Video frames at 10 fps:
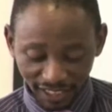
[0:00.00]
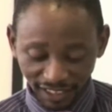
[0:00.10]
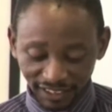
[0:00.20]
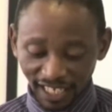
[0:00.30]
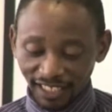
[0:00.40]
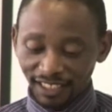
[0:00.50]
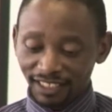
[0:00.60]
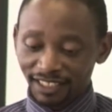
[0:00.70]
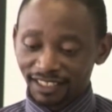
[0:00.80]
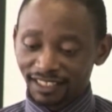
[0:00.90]
Eastern,
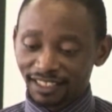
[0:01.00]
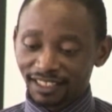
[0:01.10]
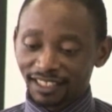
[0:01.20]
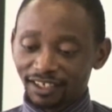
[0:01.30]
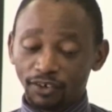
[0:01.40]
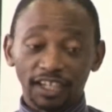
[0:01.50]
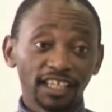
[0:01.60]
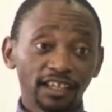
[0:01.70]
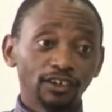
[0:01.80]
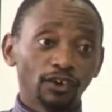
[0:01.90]

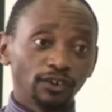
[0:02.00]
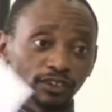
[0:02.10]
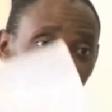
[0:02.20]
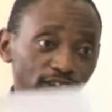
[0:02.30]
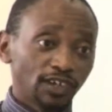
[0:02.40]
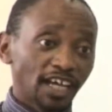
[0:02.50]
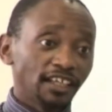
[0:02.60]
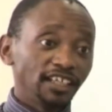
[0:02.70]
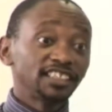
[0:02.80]
okay, not Uganda,